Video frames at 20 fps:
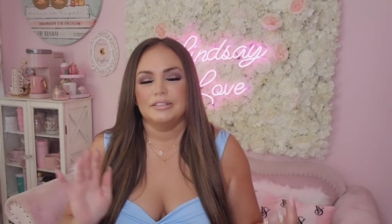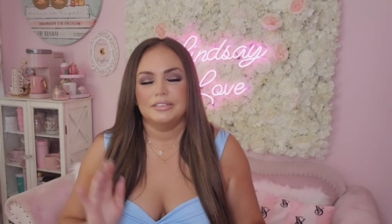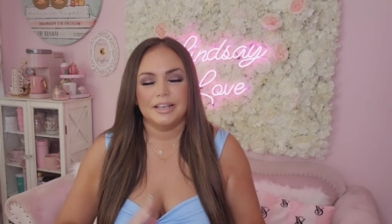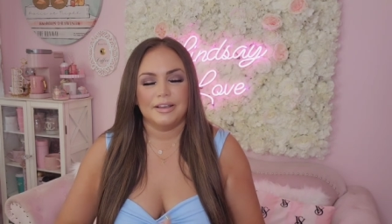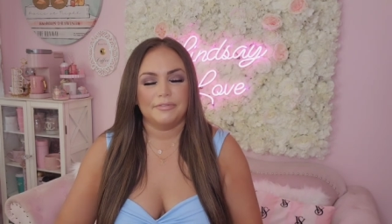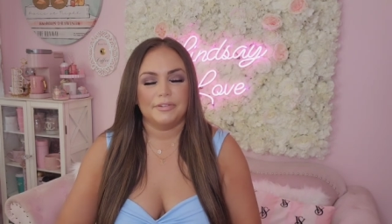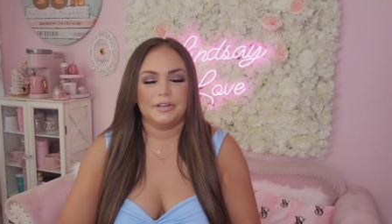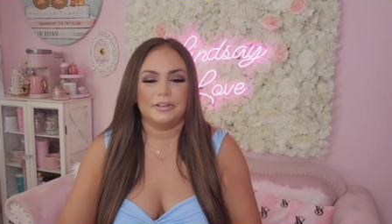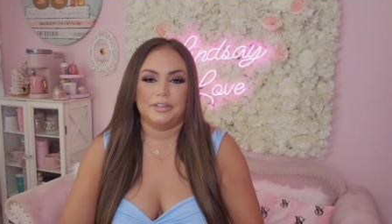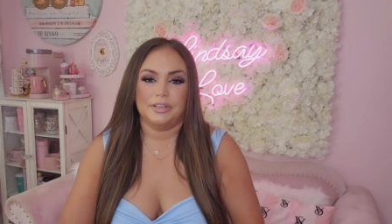
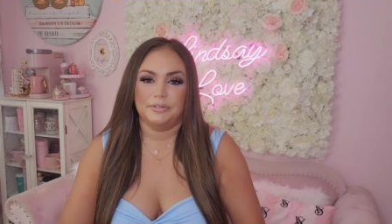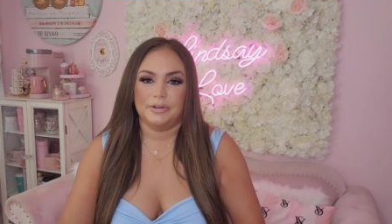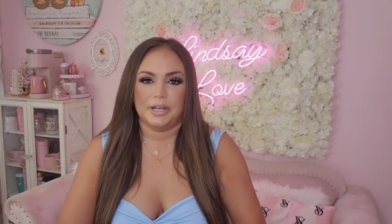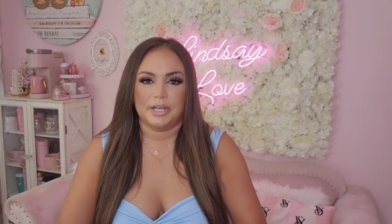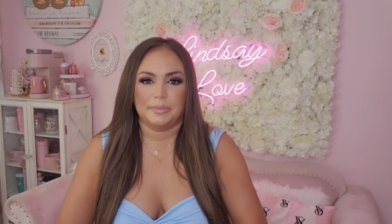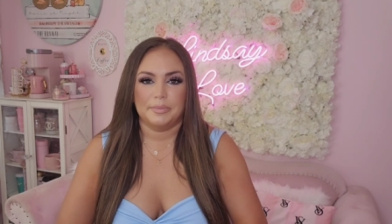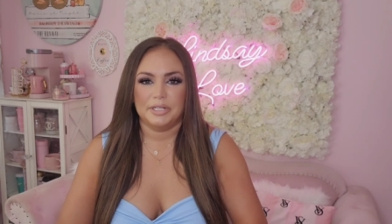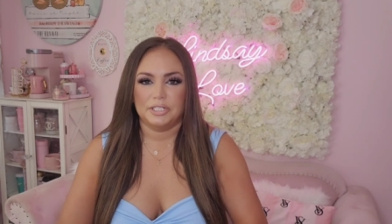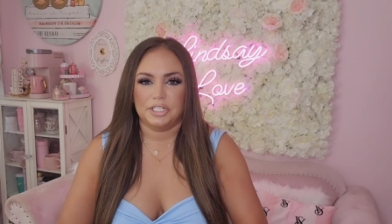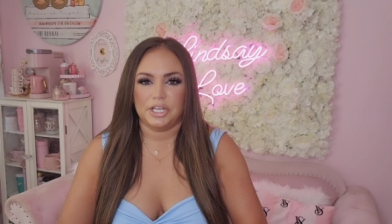Definitely
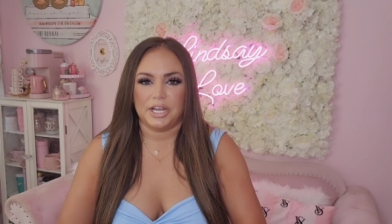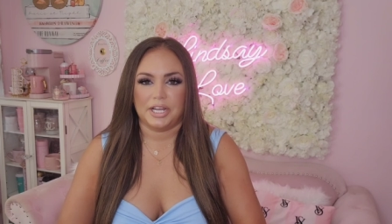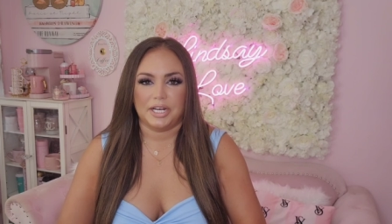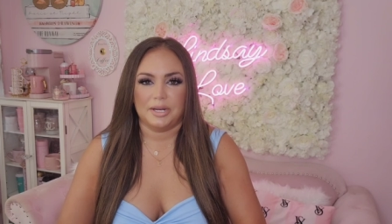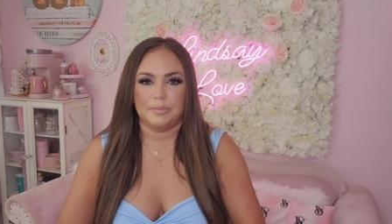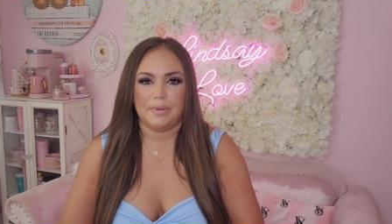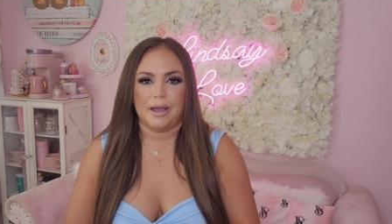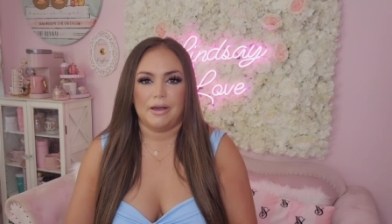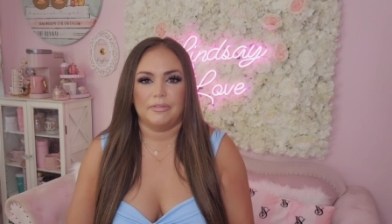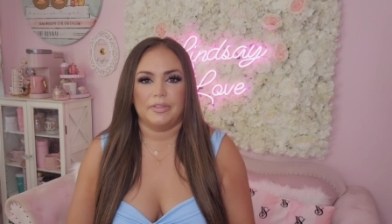recommend checking
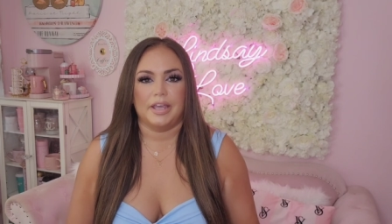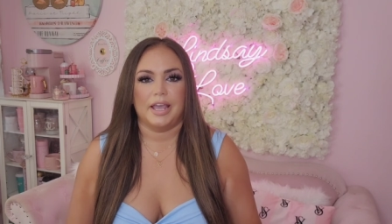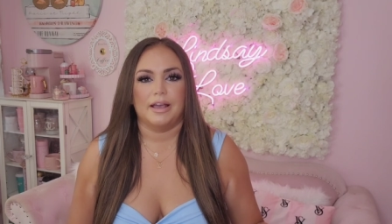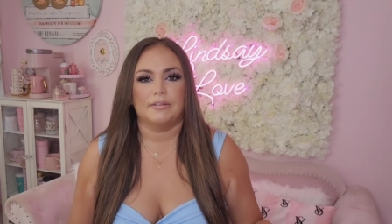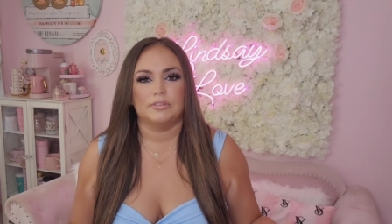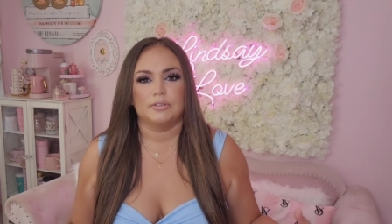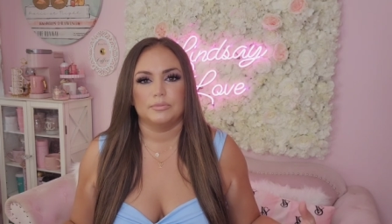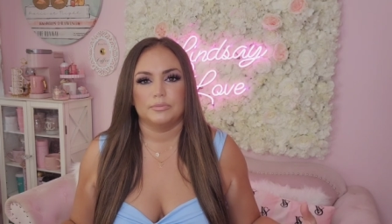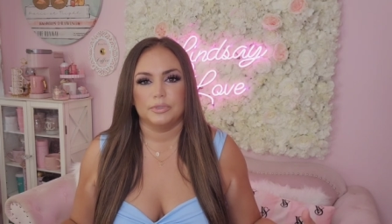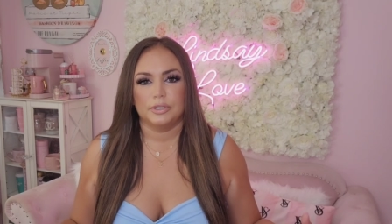them out. They
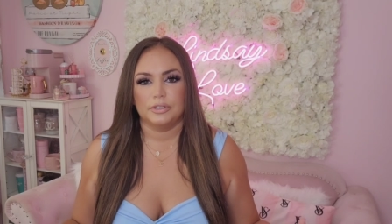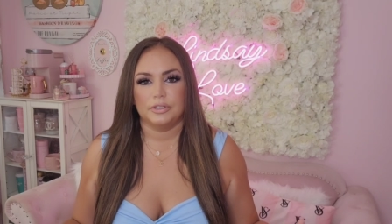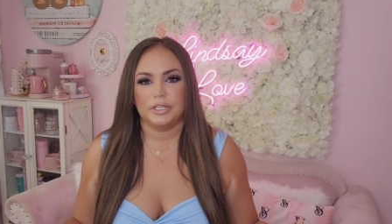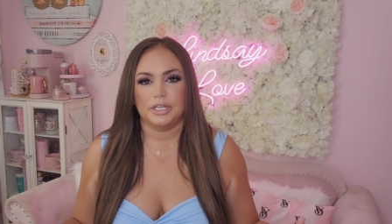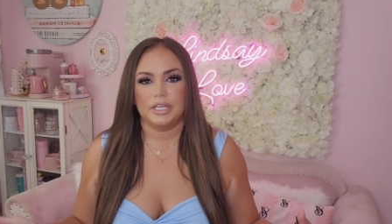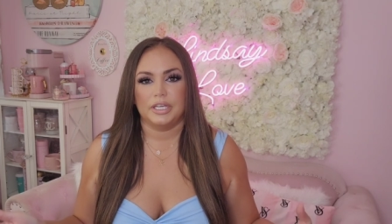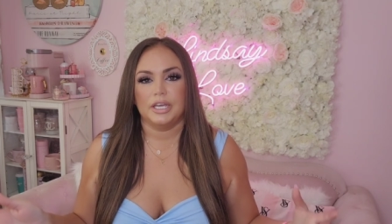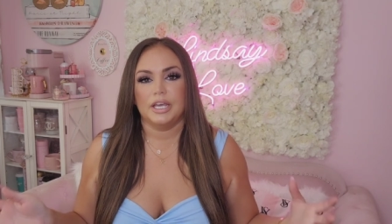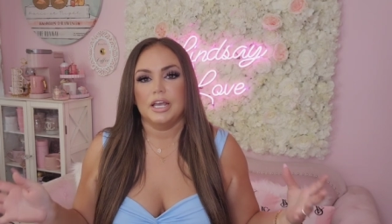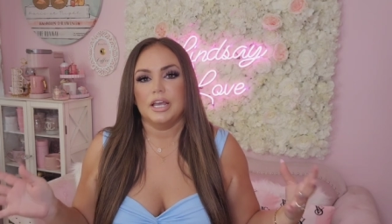have some
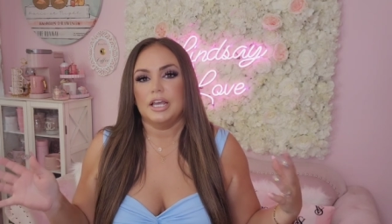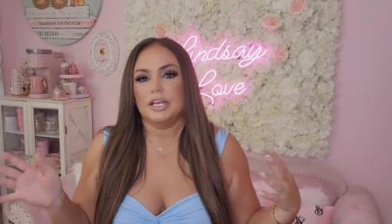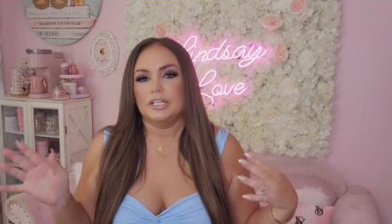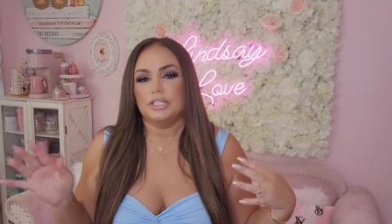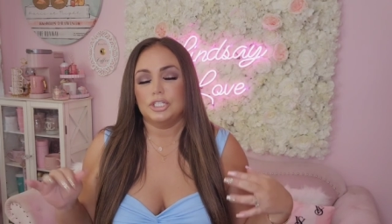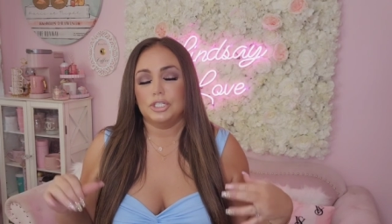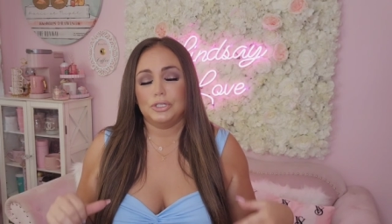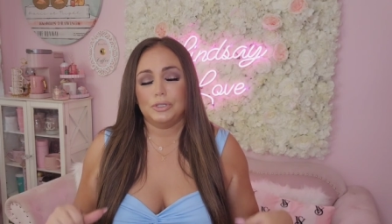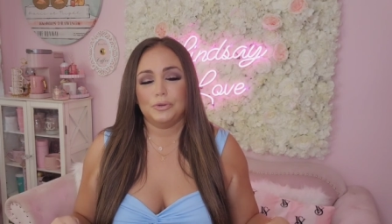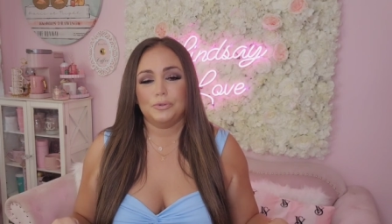really
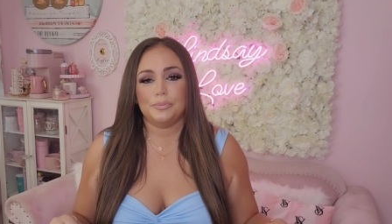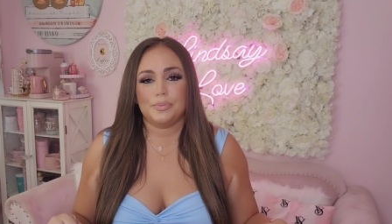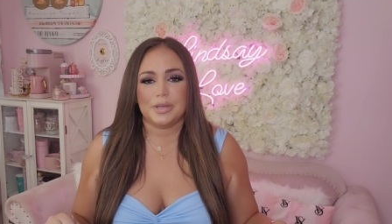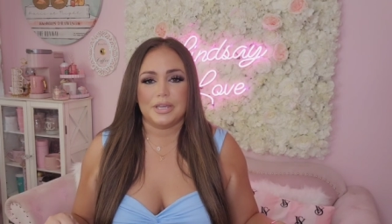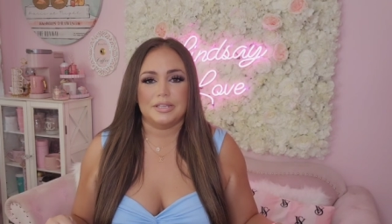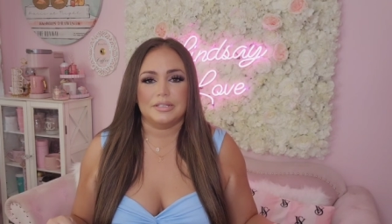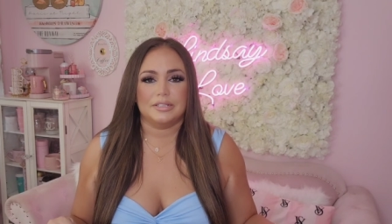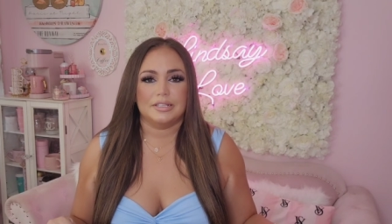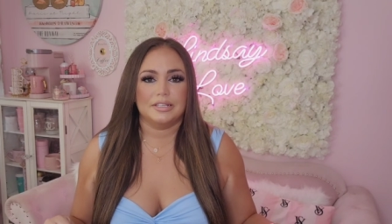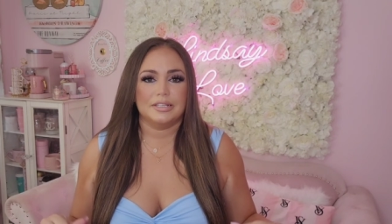cute
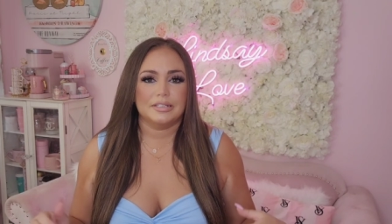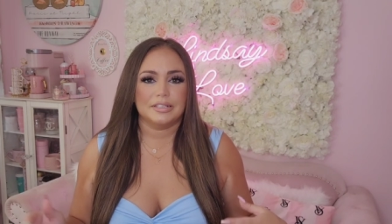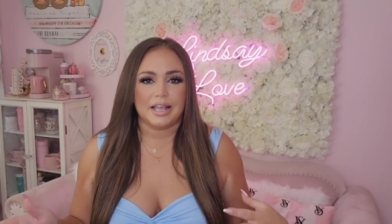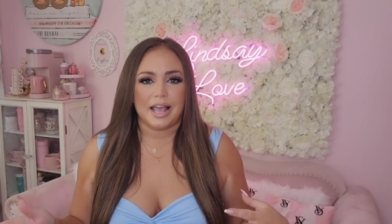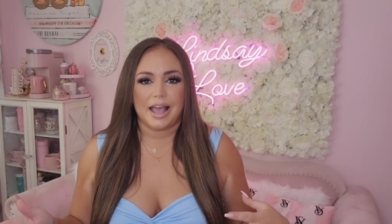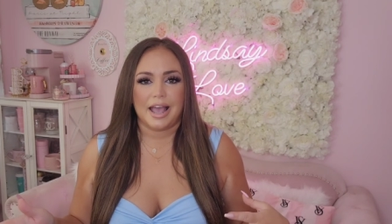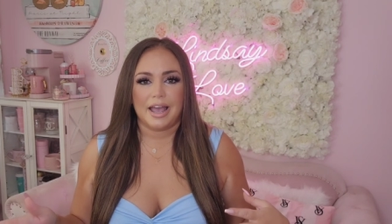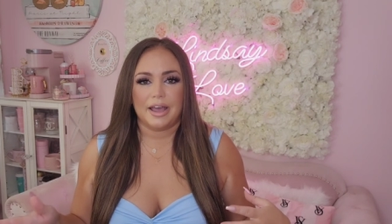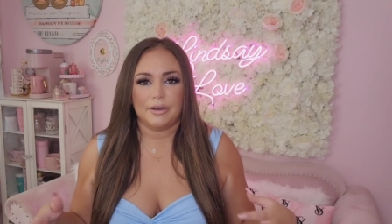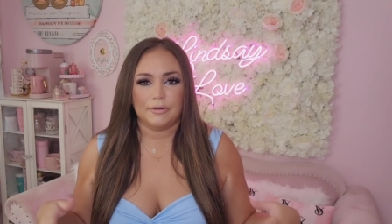pieces
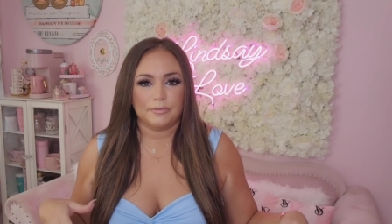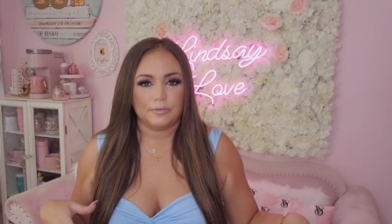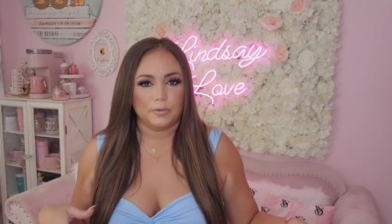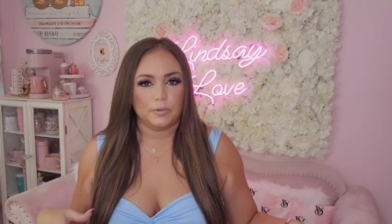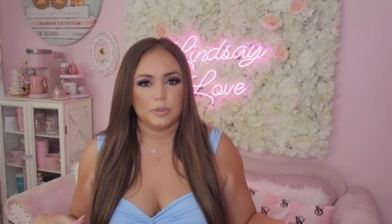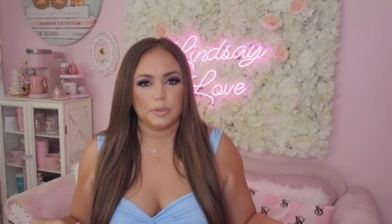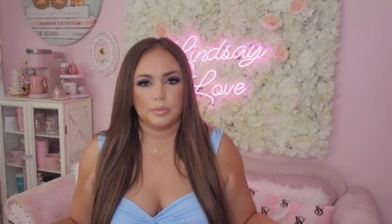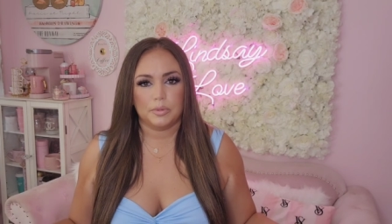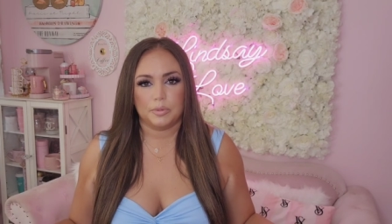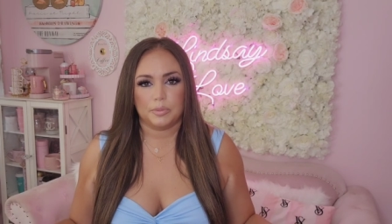at
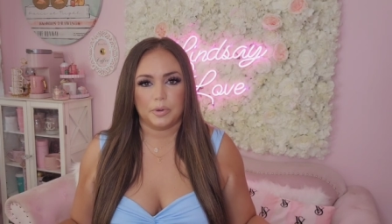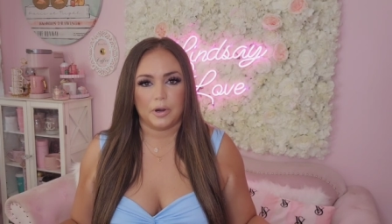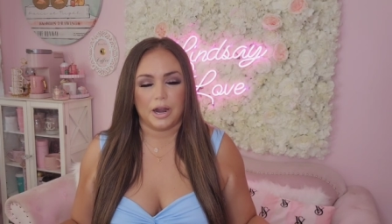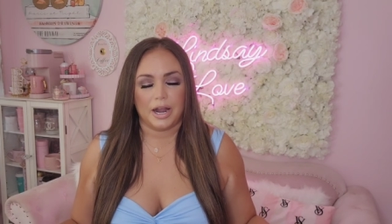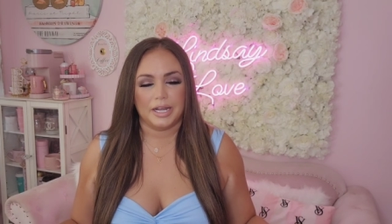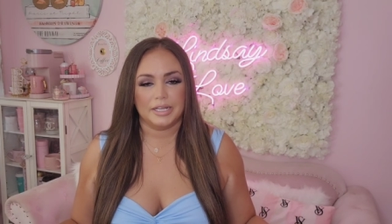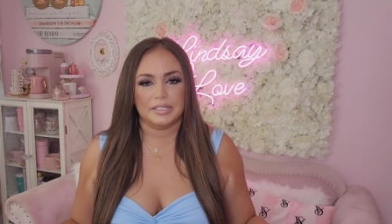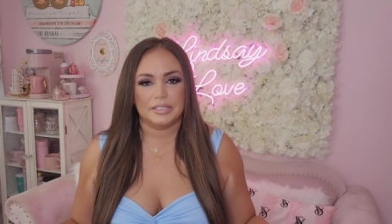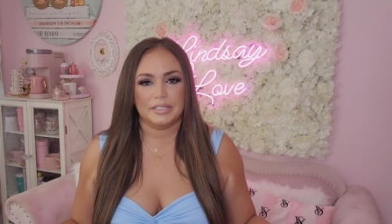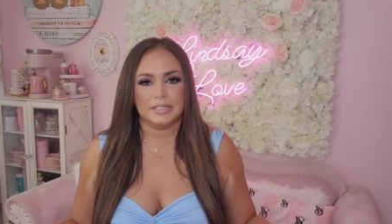affordable
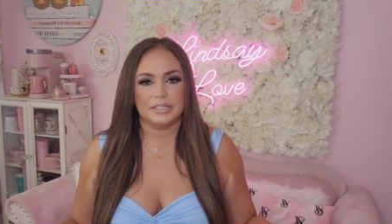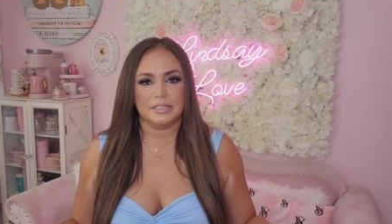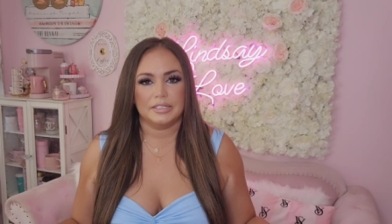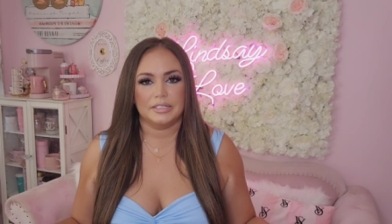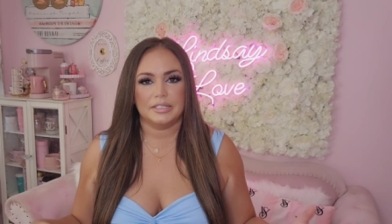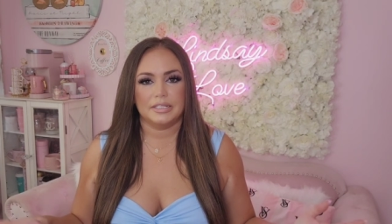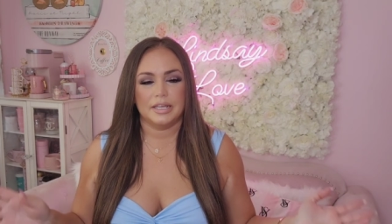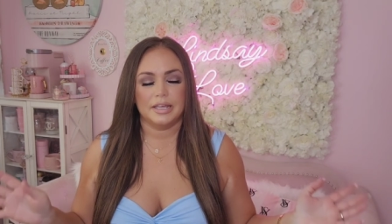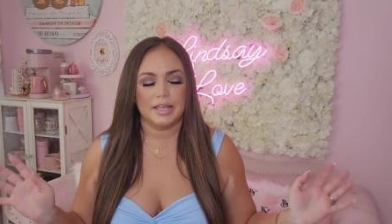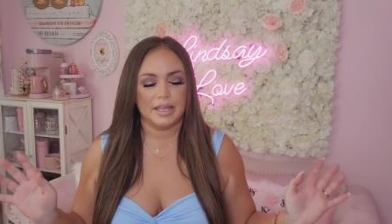
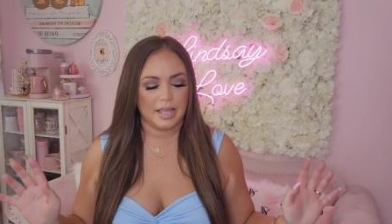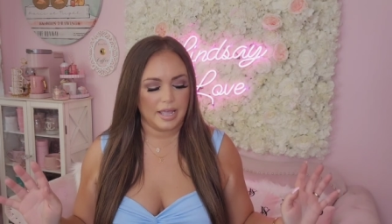prices.